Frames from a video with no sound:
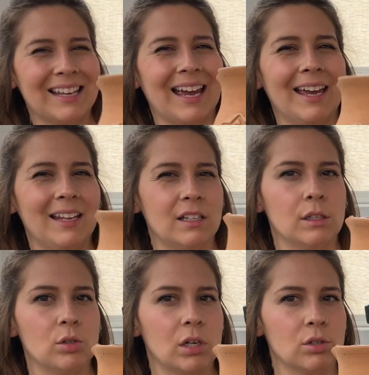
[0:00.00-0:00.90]
I need
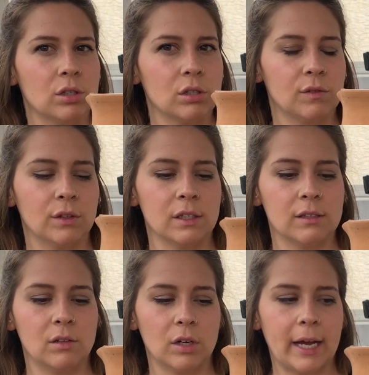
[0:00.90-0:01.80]
suggestions for this
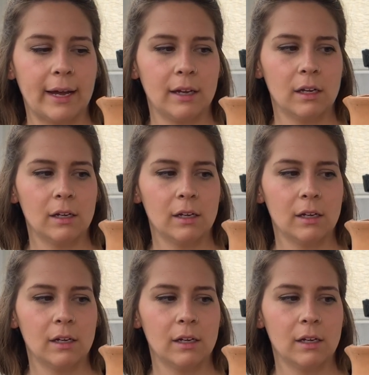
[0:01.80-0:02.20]
little guy.